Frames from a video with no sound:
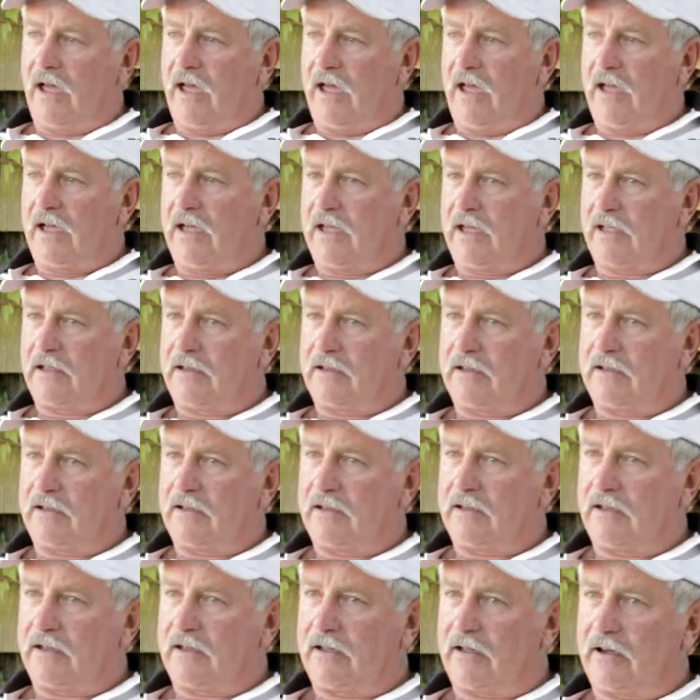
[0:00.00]
And
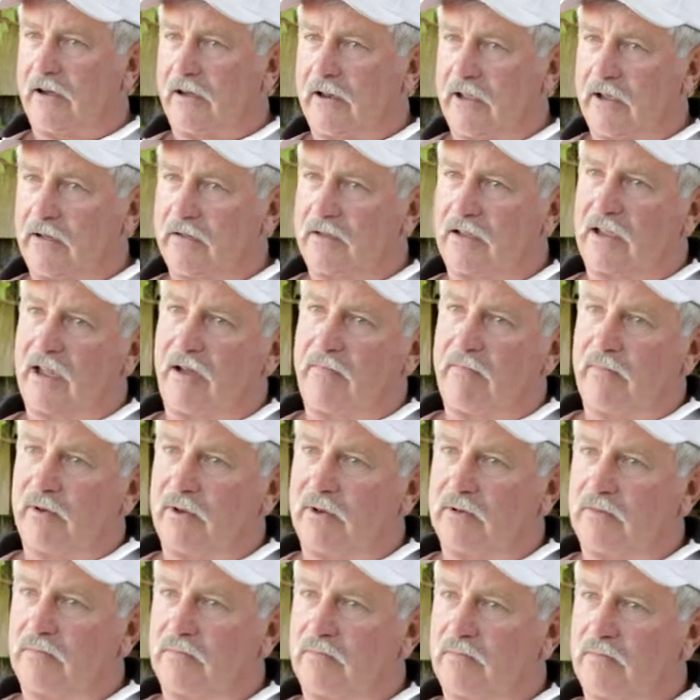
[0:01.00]
I know the
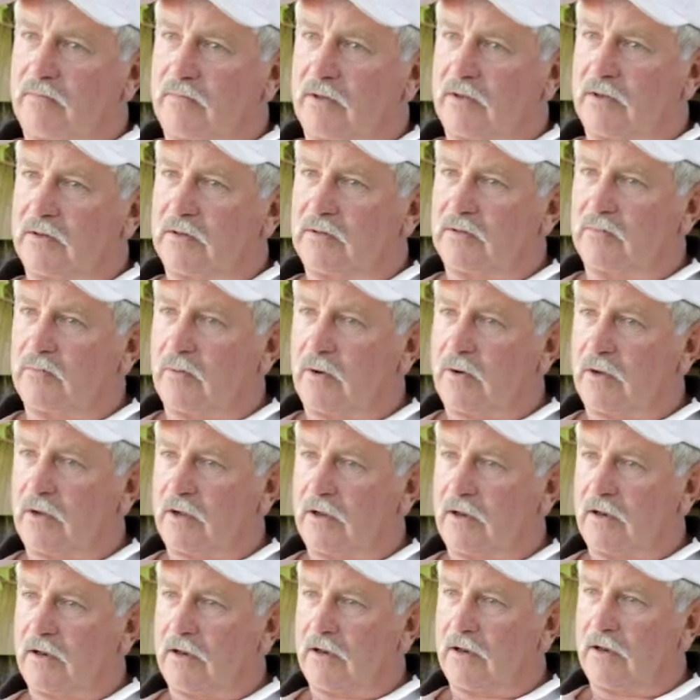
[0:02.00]
government is
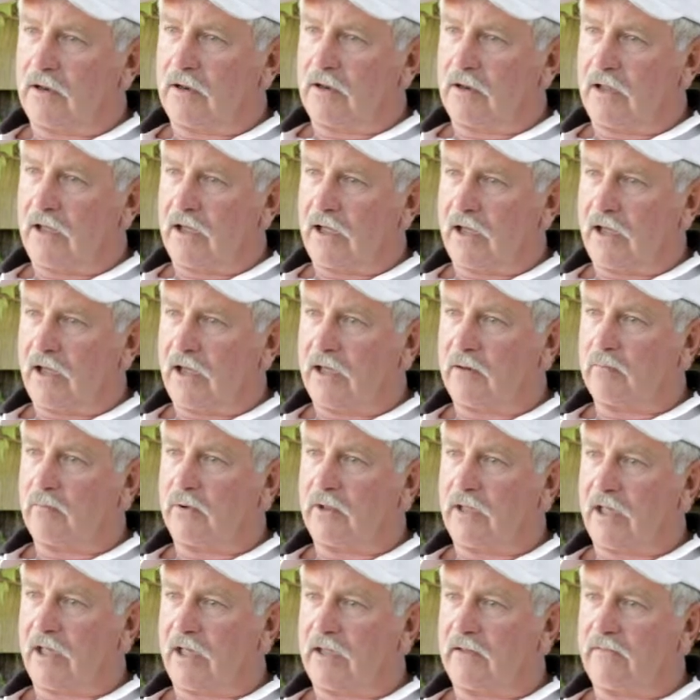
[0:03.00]
working hard
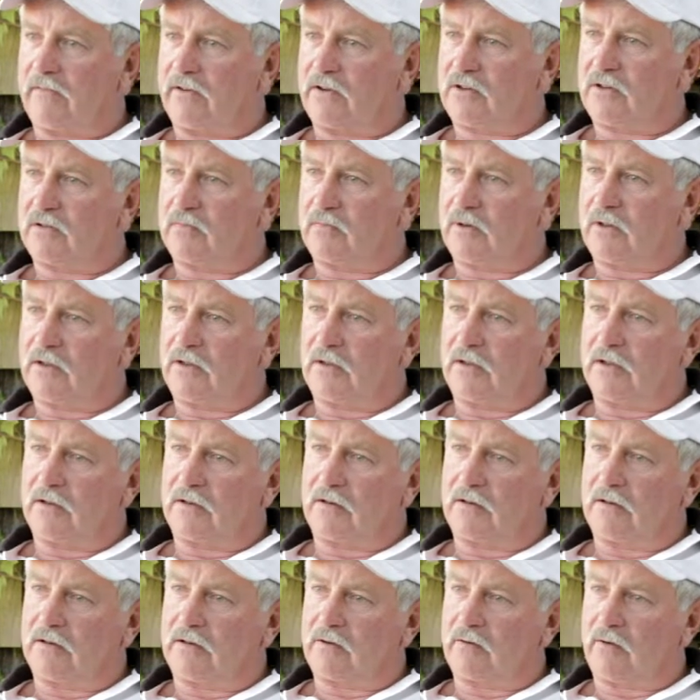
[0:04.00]
with other fishermen
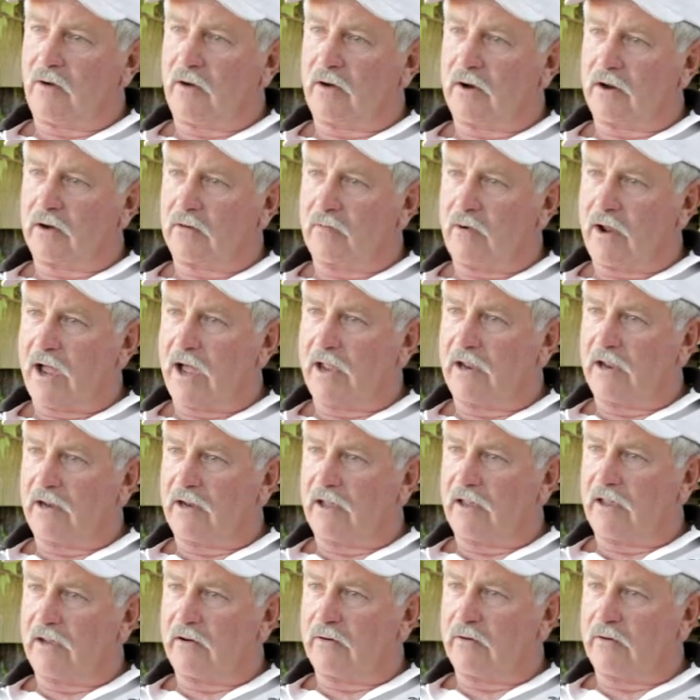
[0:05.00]
and trying to create another